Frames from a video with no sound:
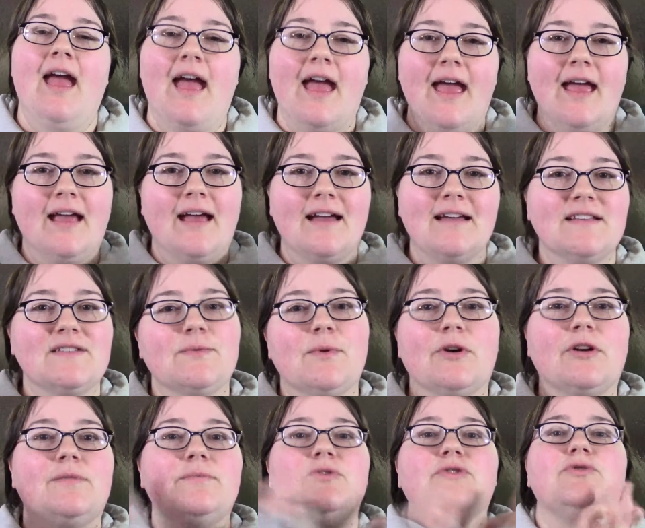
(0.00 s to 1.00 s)
Hey guys,
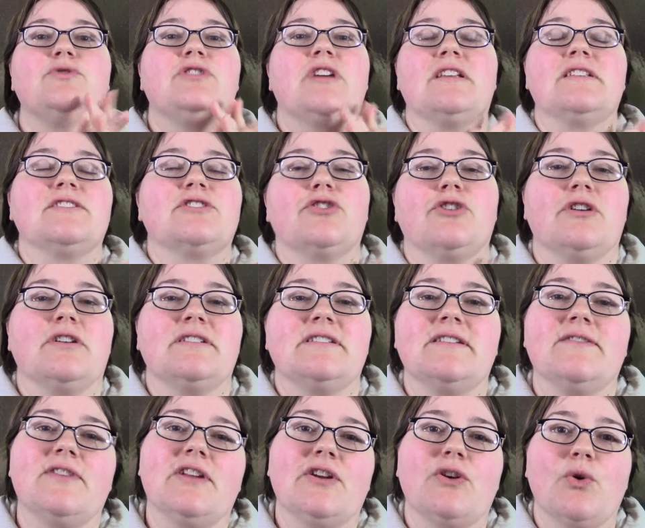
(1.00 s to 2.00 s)
welcome to Jen's
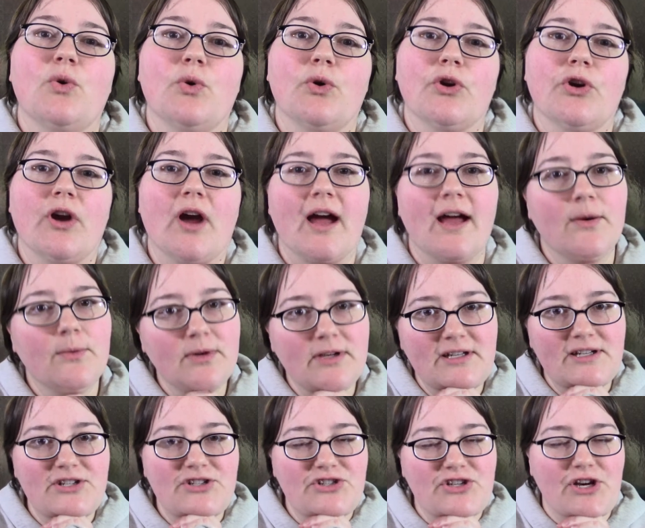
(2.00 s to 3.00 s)
Creativity Corner. I wanted
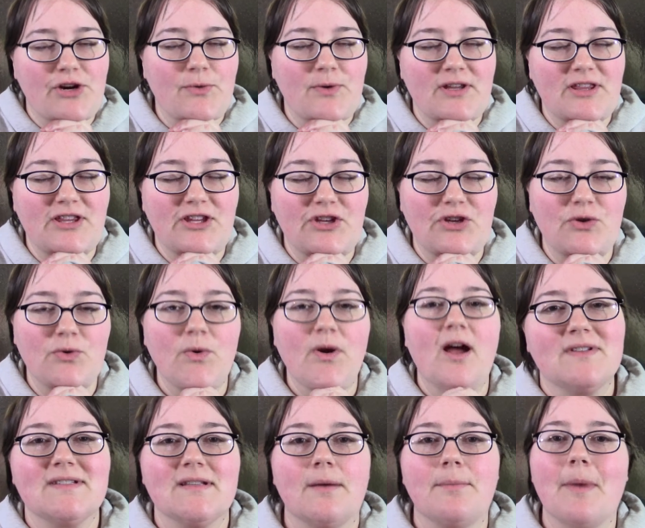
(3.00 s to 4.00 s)
to share with you
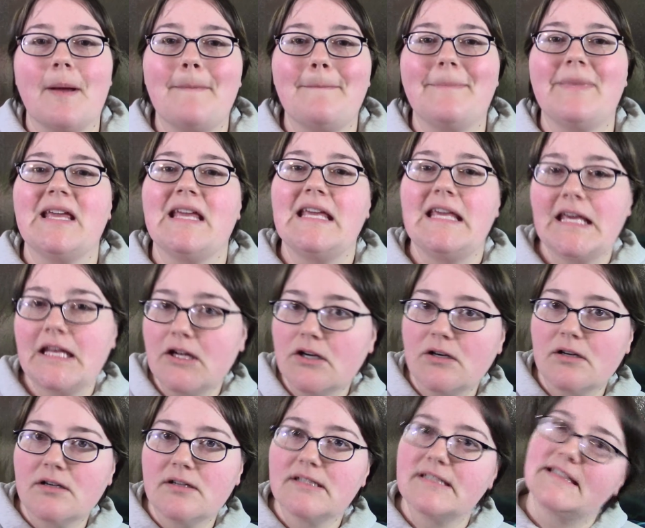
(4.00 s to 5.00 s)
some
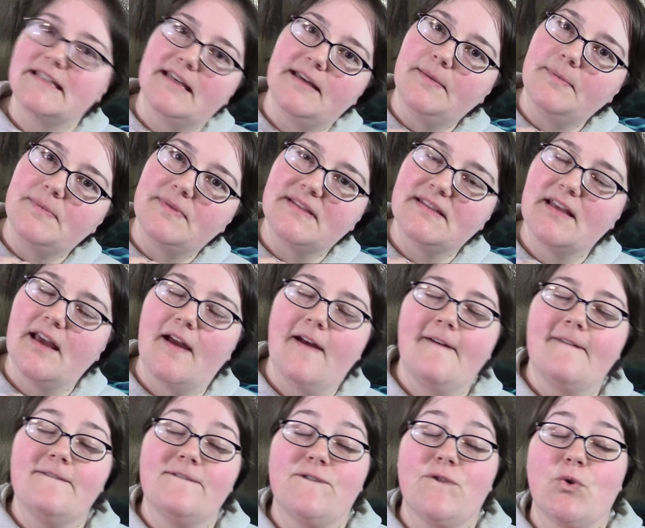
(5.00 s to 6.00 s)
beginner tips
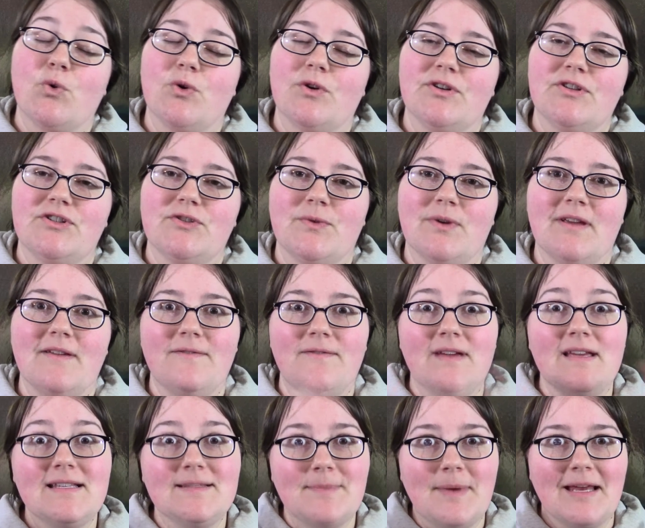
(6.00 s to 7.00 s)
for doing
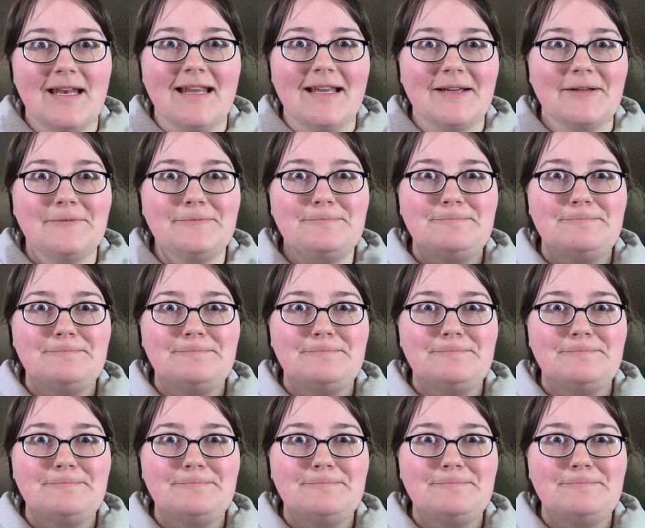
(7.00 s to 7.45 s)
face painting.